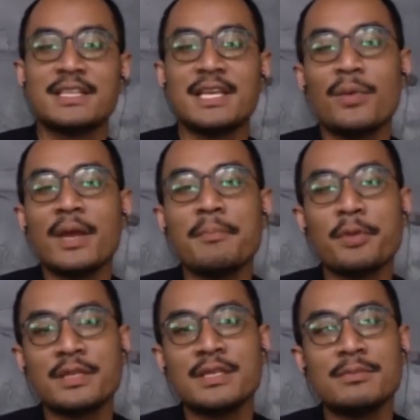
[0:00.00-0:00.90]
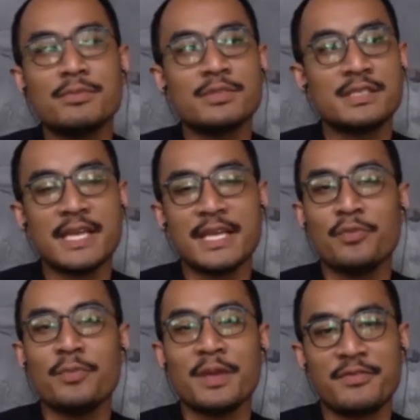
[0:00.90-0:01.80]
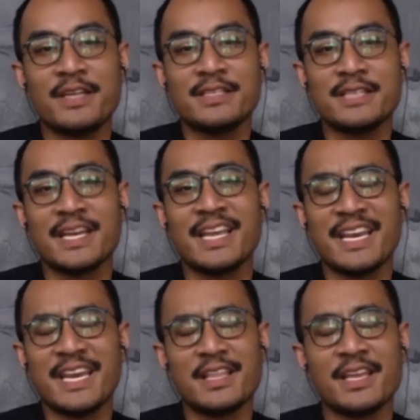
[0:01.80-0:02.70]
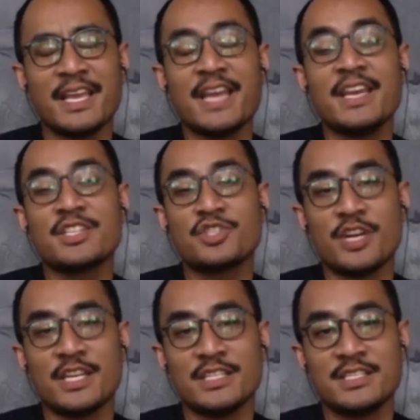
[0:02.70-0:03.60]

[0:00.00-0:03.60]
What important the most is that you make friends and gain their trust.